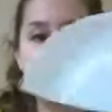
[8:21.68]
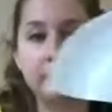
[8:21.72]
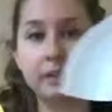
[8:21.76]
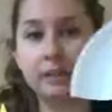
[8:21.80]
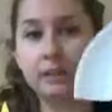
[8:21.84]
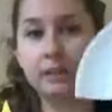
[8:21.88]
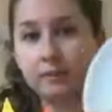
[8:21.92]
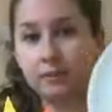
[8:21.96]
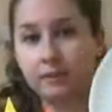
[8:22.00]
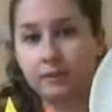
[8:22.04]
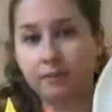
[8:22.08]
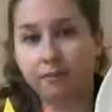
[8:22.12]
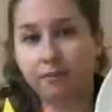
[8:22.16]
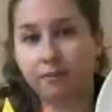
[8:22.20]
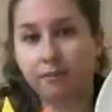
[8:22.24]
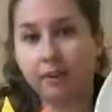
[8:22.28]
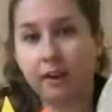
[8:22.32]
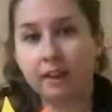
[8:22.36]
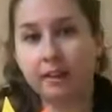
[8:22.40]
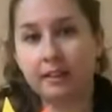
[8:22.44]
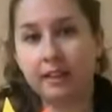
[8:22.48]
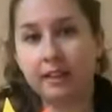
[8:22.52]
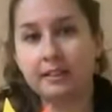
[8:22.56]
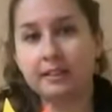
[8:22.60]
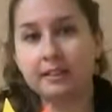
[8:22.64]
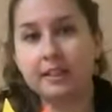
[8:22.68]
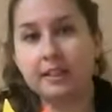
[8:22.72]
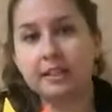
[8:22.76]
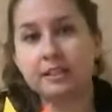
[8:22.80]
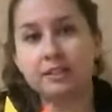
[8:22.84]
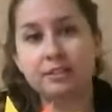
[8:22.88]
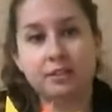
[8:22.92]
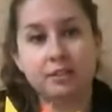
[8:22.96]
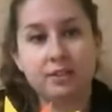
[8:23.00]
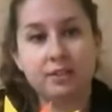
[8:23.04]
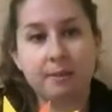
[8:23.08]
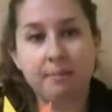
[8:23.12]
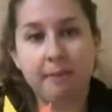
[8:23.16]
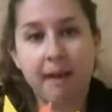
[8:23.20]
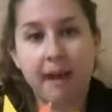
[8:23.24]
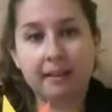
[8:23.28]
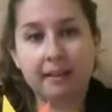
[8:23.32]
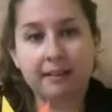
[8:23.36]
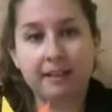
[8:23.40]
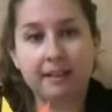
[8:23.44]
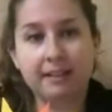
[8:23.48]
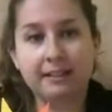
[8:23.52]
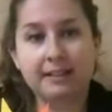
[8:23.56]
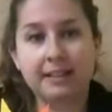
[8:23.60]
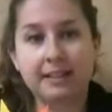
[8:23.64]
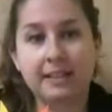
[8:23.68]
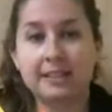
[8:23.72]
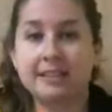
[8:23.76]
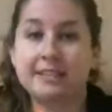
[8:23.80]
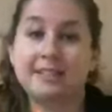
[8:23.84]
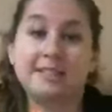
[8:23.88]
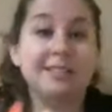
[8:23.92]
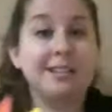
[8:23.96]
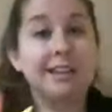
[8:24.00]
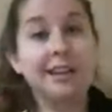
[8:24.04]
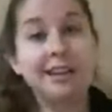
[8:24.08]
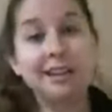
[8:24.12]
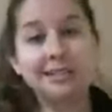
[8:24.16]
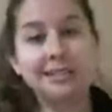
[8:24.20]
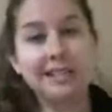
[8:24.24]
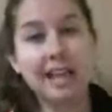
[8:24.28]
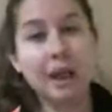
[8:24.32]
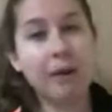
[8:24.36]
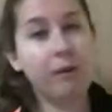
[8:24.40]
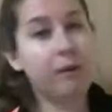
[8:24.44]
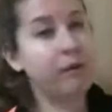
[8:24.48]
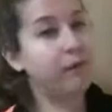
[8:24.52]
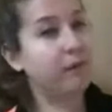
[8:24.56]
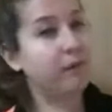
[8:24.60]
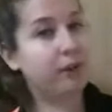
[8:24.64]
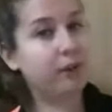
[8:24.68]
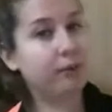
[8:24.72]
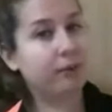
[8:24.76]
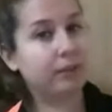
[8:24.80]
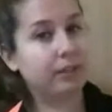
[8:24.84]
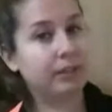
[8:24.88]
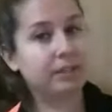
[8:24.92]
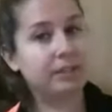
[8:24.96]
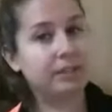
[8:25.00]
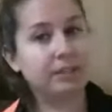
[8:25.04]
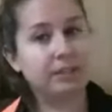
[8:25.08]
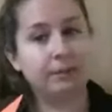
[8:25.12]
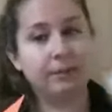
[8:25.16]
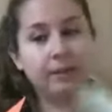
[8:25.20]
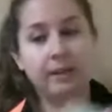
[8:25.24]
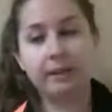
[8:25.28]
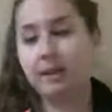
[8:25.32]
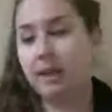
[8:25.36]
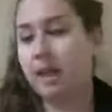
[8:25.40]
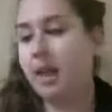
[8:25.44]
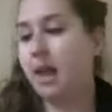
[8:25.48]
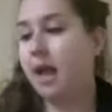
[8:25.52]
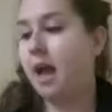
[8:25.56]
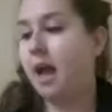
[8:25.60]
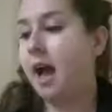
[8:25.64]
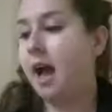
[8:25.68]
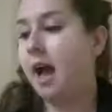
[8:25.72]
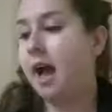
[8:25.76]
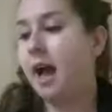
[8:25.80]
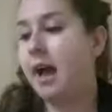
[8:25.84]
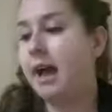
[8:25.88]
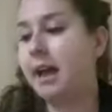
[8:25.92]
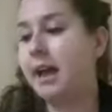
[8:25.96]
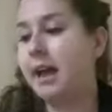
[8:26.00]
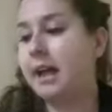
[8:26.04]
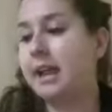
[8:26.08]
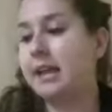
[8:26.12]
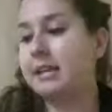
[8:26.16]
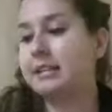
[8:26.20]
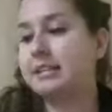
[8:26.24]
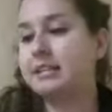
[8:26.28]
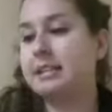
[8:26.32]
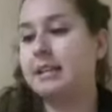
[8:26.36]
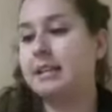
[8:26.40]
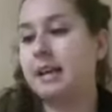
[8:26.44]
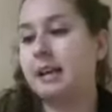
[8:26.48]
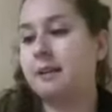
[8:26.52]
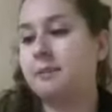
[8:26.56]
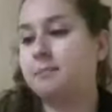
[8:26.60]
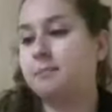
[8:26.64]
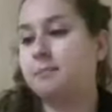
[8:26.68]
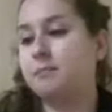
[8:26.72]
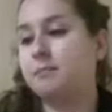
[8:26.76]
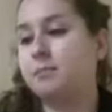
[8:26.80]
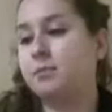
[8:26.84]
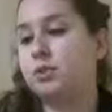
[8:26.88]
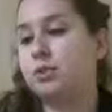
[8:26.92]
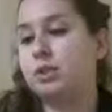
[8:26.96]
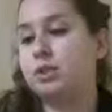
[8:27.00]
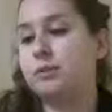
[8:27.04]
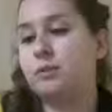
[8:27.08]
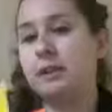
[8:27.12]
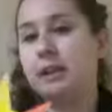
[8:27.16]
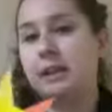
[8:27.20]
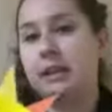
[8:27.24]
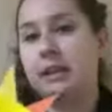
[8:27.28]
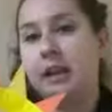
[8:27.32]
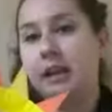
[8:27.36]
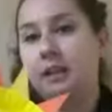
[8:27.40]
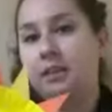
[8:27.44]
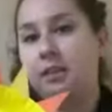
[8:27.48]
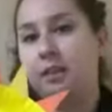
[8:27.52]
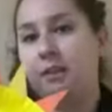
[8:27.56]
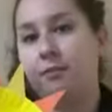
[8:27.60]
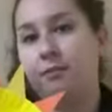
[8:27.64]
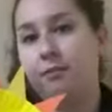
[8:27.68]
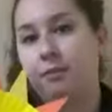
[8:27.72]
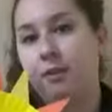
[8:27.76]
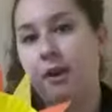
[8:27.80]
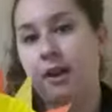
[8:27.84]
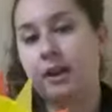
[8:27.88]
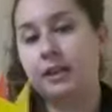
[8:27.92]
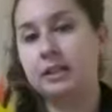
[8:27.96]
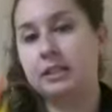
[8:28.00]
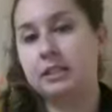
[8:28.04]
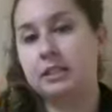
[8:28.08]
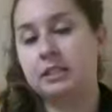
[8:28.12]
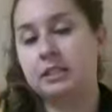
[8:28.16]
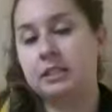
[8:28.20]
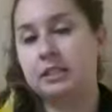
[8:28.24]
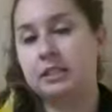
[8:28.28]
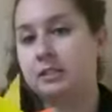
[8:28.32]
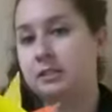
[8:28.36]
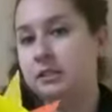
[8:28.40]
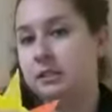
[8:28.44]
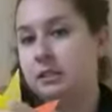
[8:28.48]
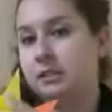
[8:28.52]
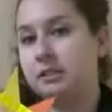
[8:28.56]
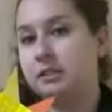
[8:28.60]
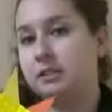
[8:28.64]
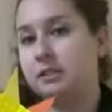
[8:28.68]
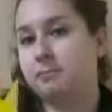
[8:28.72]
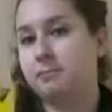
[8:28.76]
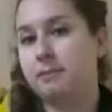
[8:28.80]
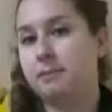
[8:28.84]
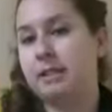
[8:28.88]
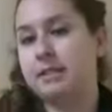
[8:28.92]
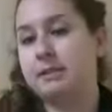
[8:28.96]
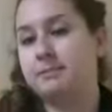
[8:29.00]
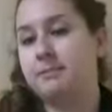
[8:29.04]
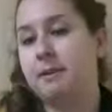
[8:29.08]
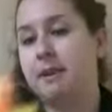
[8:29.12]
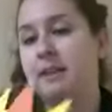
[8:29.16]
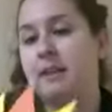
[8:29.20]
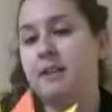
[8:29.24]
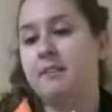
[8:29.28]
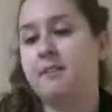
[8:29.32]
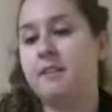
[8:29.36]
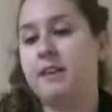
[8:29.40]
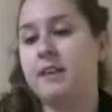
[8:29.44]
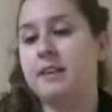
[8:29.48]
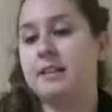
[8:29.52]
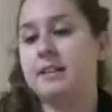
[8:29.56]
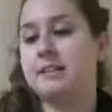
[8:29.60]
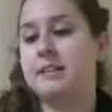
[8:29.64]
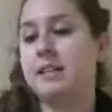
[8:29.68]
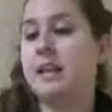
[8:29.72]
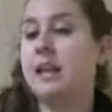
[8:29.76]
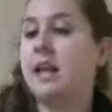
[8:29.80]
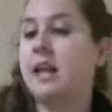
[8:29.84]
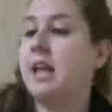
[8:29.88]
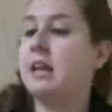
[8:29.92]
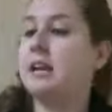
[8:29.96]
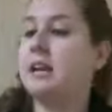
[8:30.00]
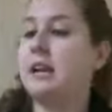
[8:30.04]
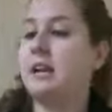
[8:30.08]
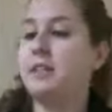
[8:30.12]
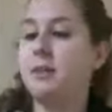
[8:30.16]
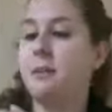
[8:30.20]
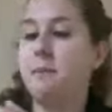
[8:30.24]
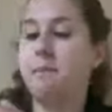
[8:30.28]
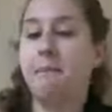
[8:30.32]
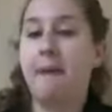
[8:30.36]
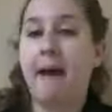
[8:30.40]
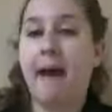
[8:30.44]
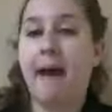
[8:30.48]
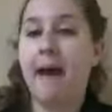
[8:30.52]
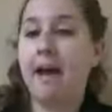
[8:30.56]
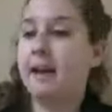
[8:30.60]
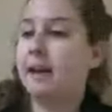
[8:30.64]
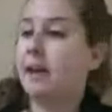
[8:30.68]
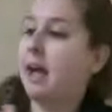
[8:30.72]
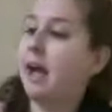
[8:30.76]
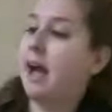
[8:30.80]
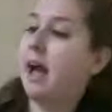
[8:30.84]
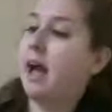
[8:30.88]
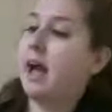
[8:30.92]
it in the front like this or the back like this, however you want to do it. I ended up doing it on the front, my smiley face, and on the back,